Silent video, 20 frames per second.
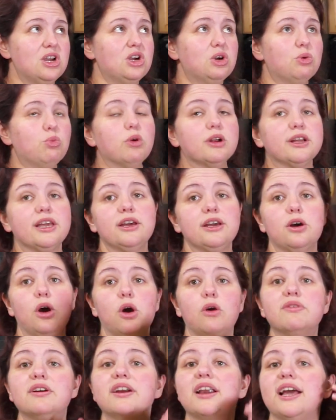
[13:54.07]
working
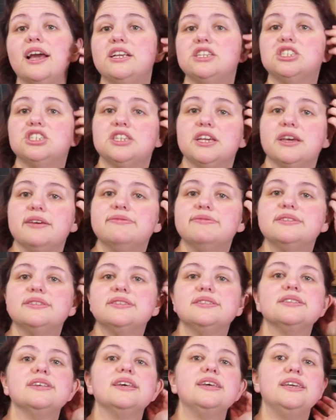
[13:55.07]
overnight shifts
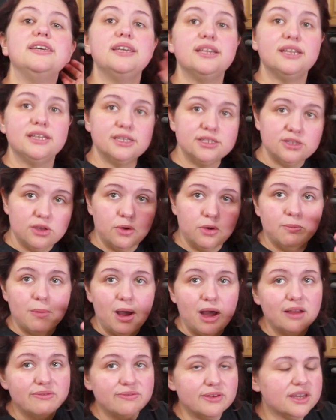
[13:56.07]
in his home
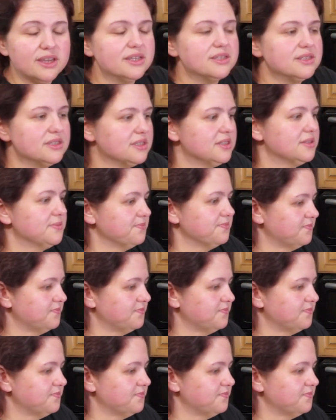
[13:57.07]
office.